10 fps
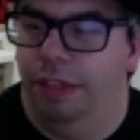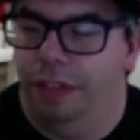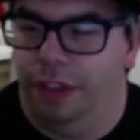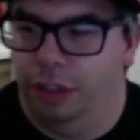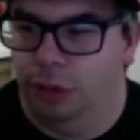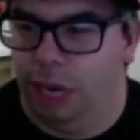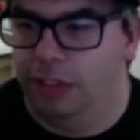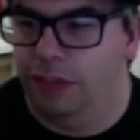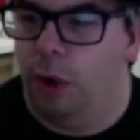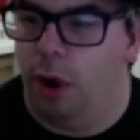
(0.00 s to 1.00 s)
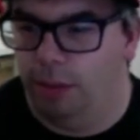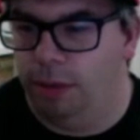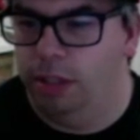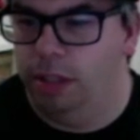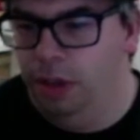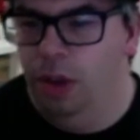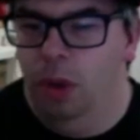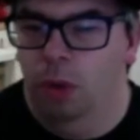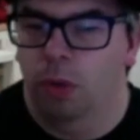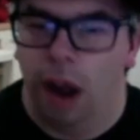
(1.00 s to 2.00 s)
the Transformers
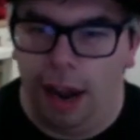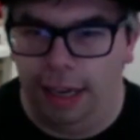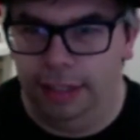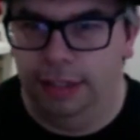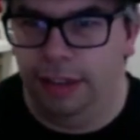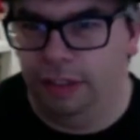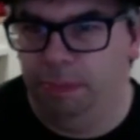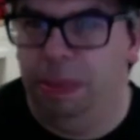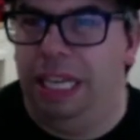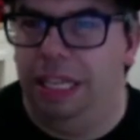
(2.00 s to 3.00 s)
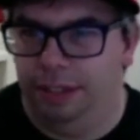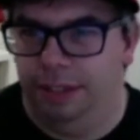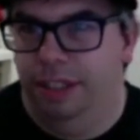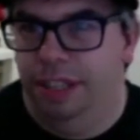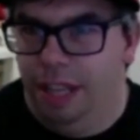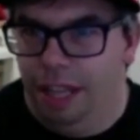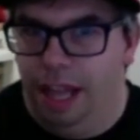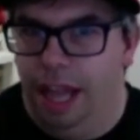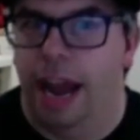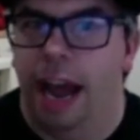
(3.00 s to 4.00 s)
Rise of the Beast.
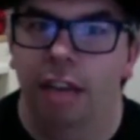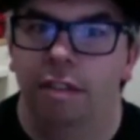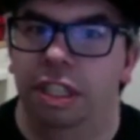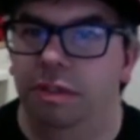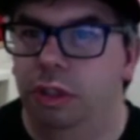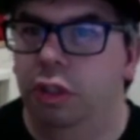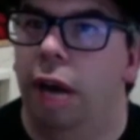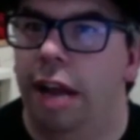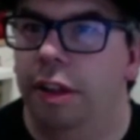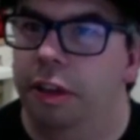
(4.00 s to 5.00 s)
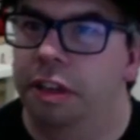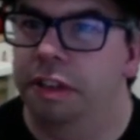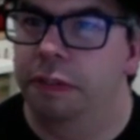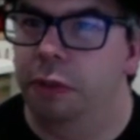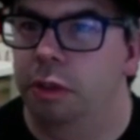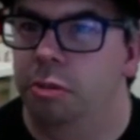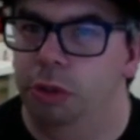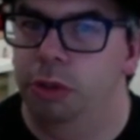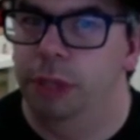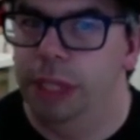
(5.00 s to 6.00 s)
And I've seen the trailer for the
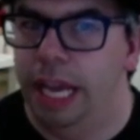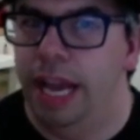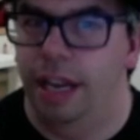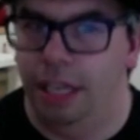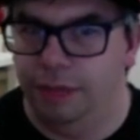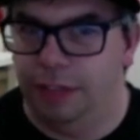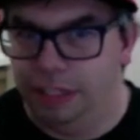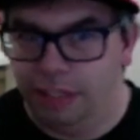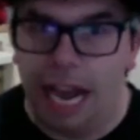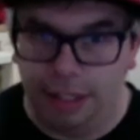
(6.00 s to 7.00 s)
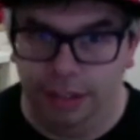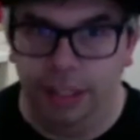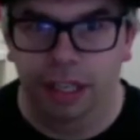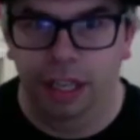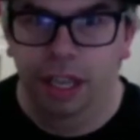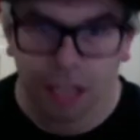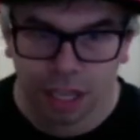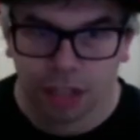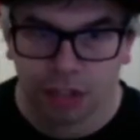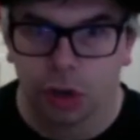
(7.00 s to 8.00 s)
movie, and it's fantastic.
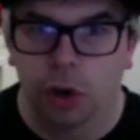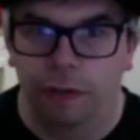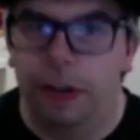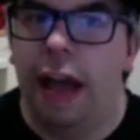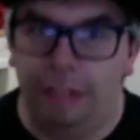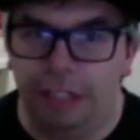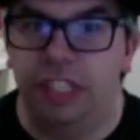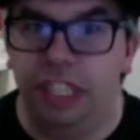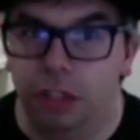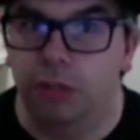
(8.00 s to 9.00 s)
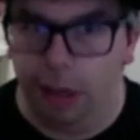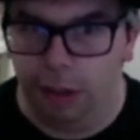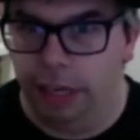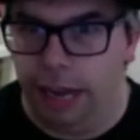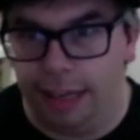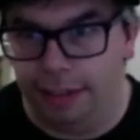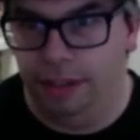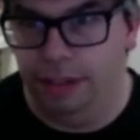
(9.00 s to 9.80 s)
So if you haven't seen the trailer yet,